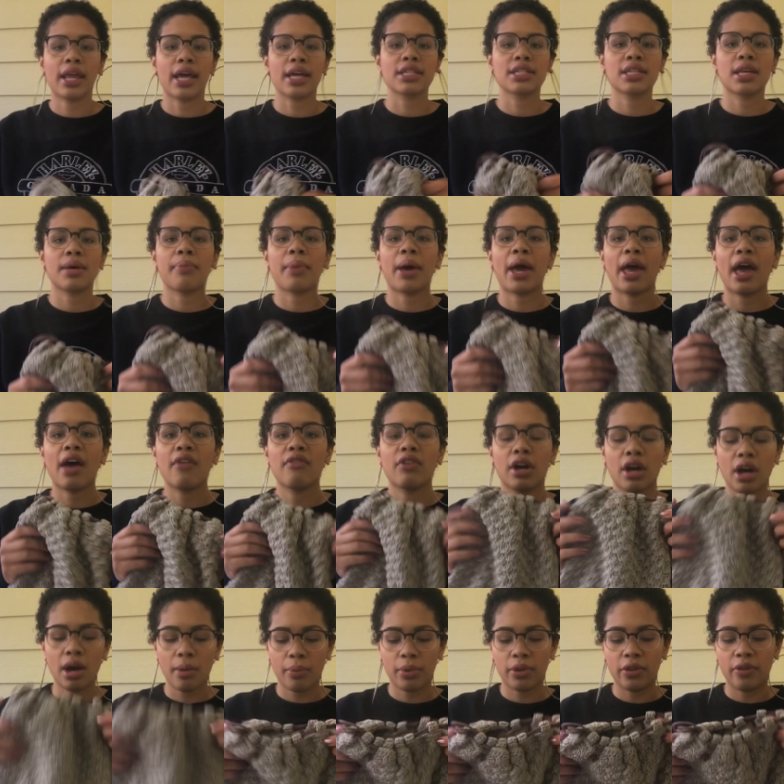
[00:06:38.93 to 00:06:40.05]
Next up, I have a
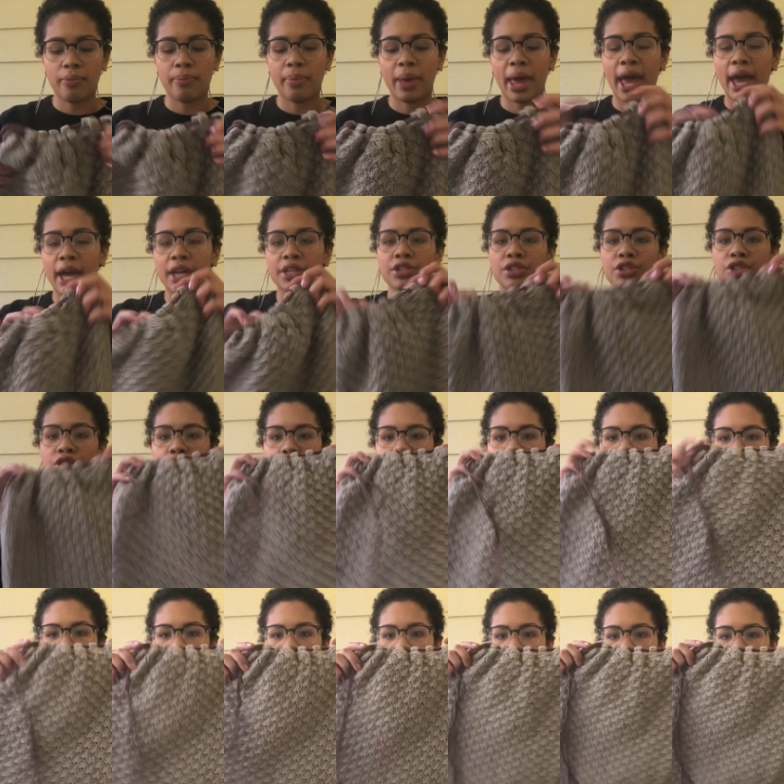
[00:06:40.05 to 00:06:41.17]
couple of bags to show you
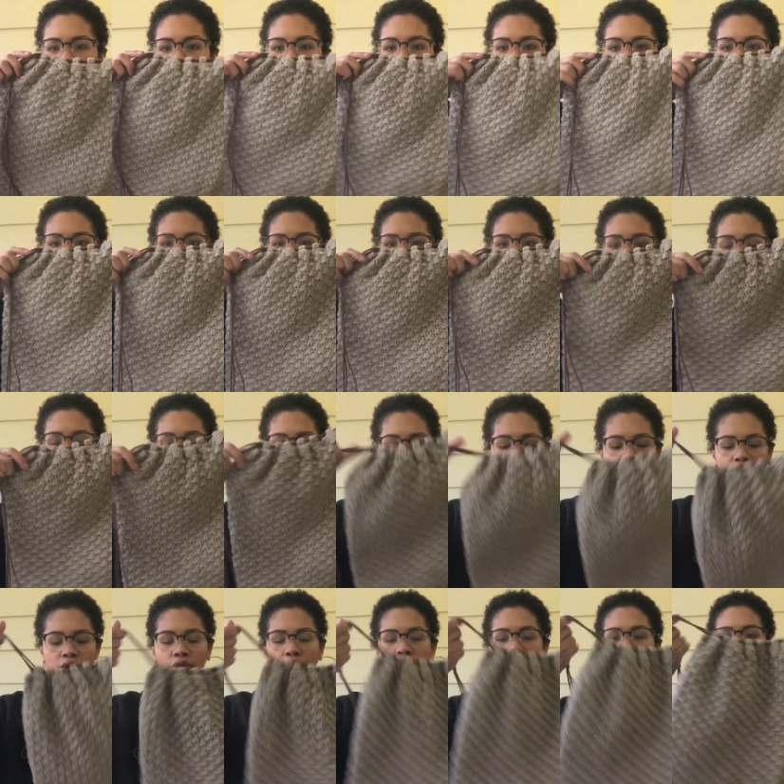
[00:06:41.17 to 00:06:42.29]
guys. The first is
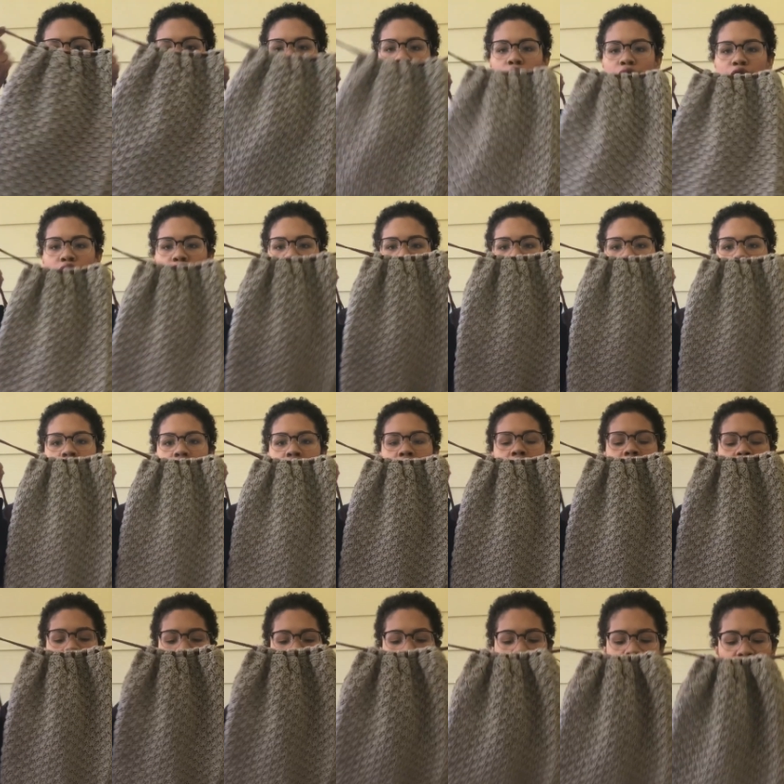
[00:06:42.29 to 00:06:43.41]
this little crochet
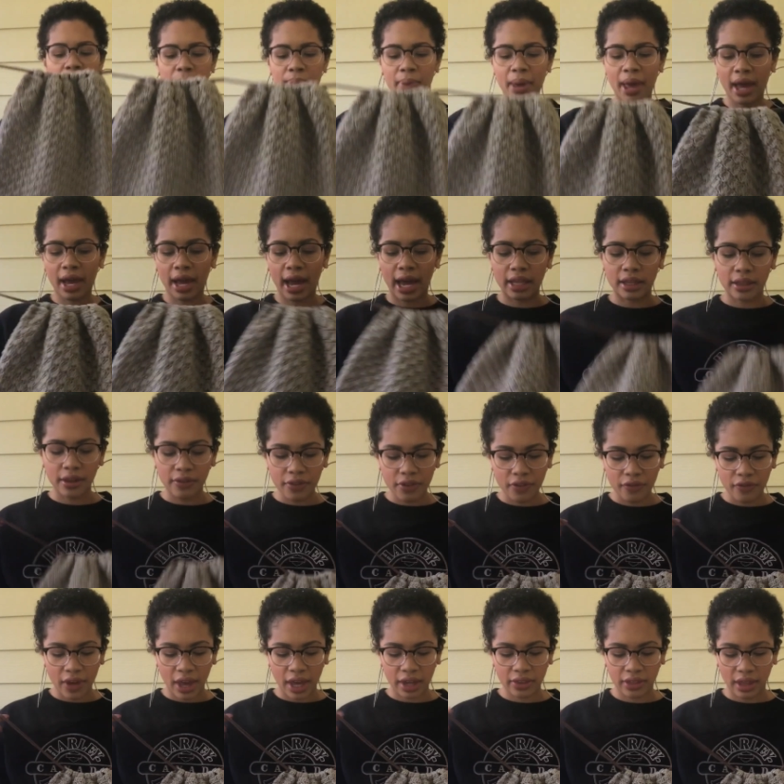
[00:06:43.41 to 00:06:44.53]
backpack. I love the
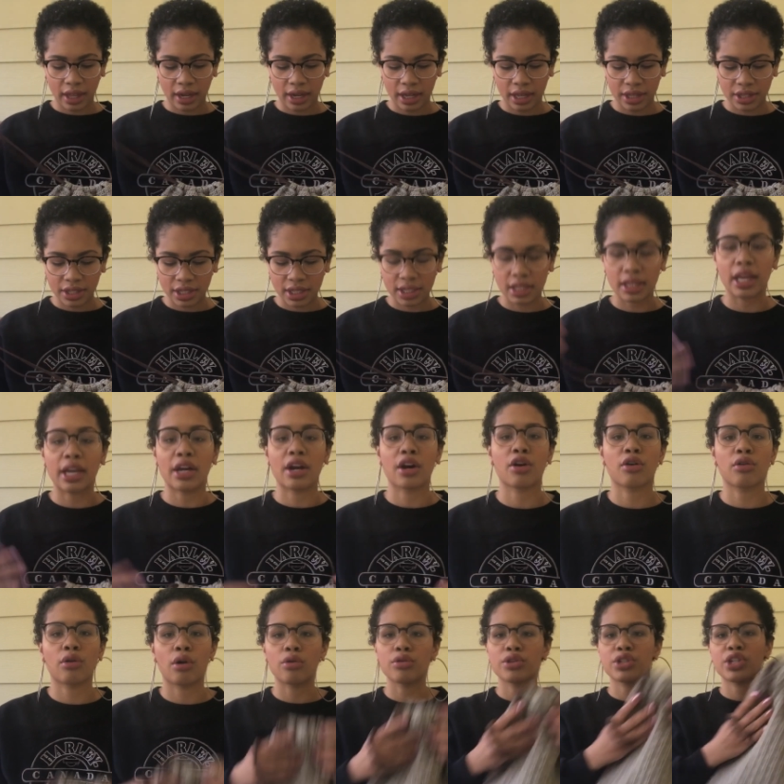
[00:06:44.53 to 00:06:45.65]
fact that it's like a
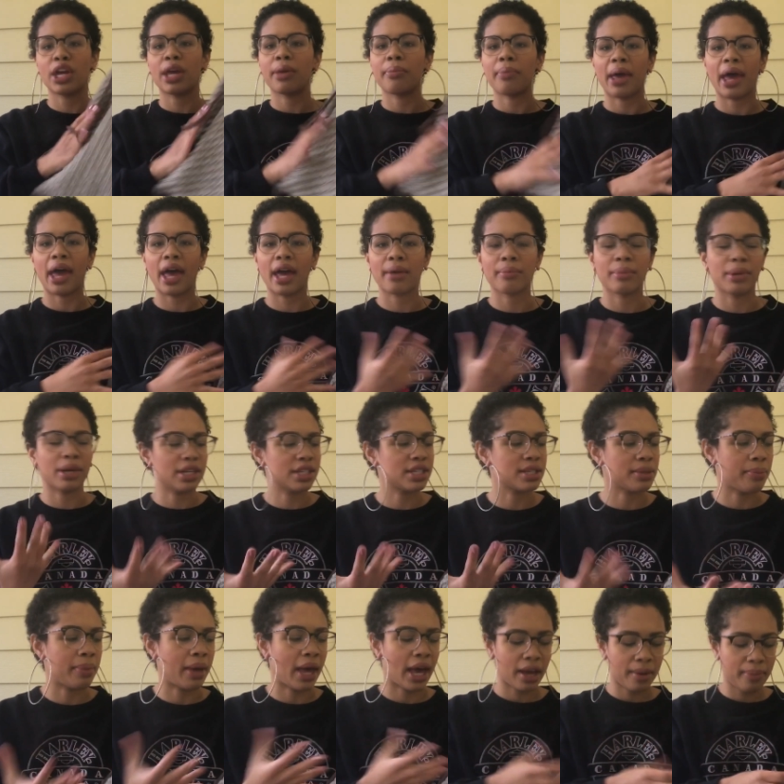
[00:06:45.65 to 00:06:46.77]
crochet bag, but it's
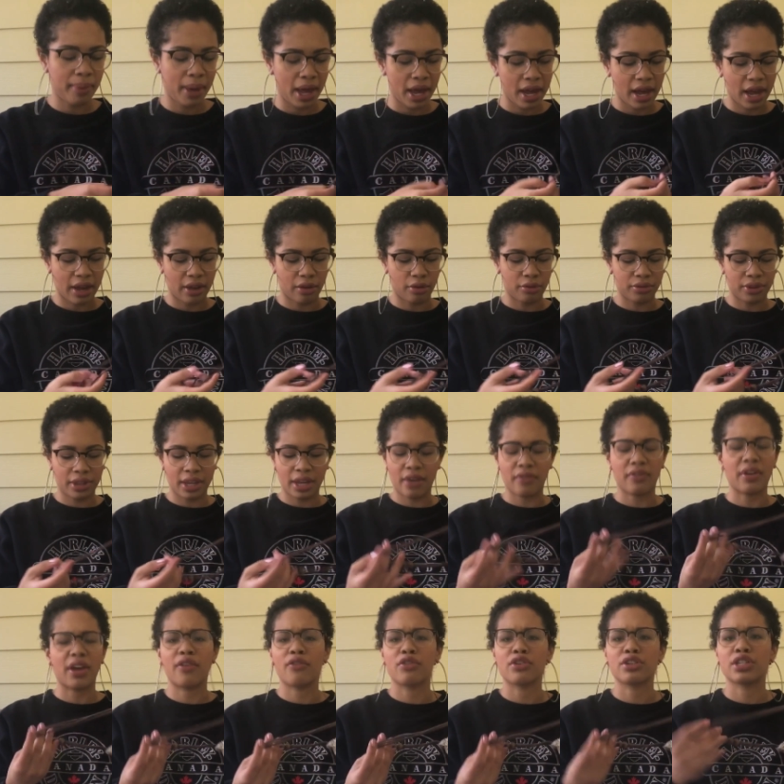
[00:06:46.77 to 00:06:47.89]
a backpack. I don't think
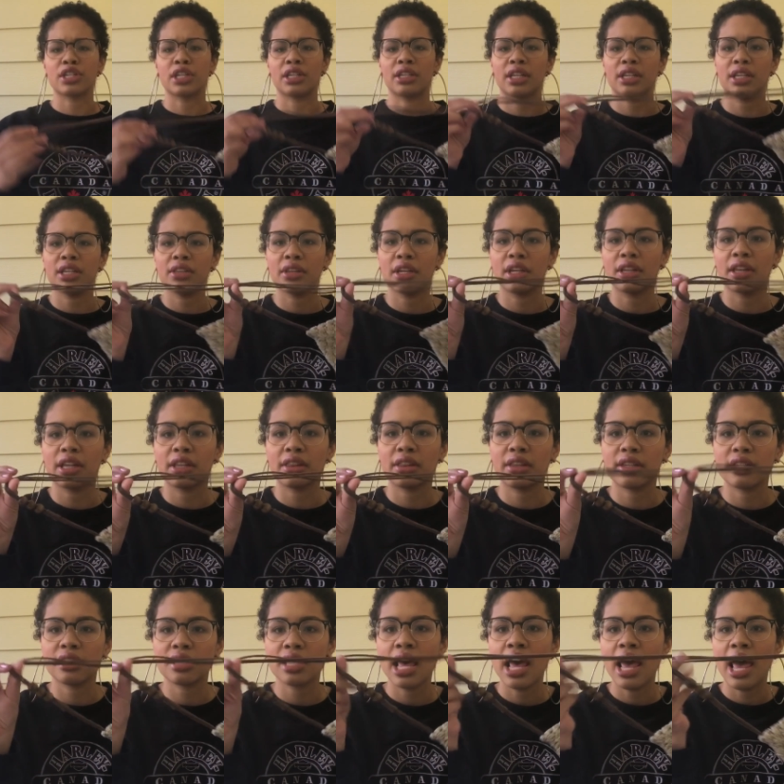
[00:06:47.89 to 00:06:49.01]
I've ever seen anything like
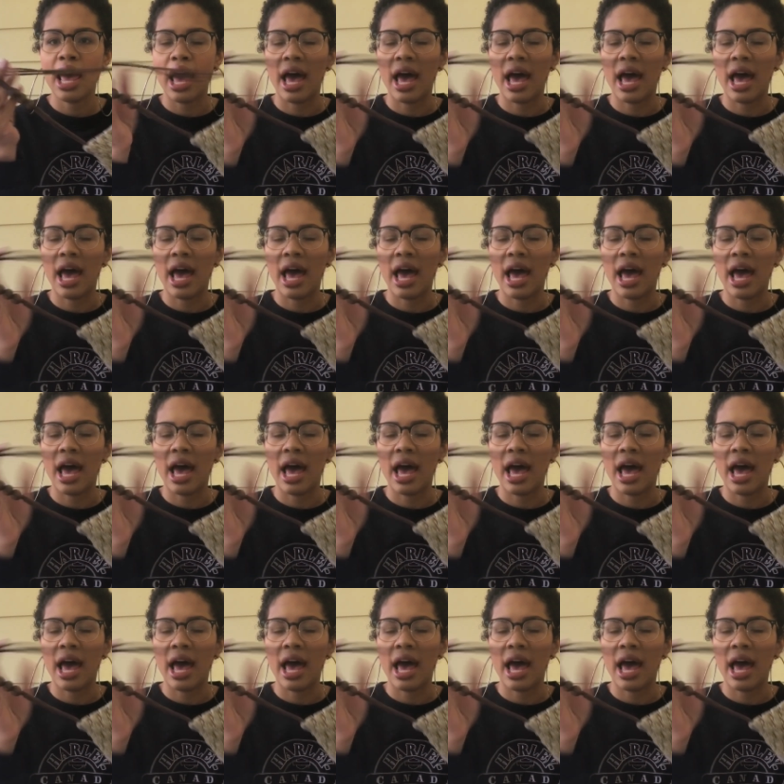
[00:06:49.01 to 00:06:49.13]
this.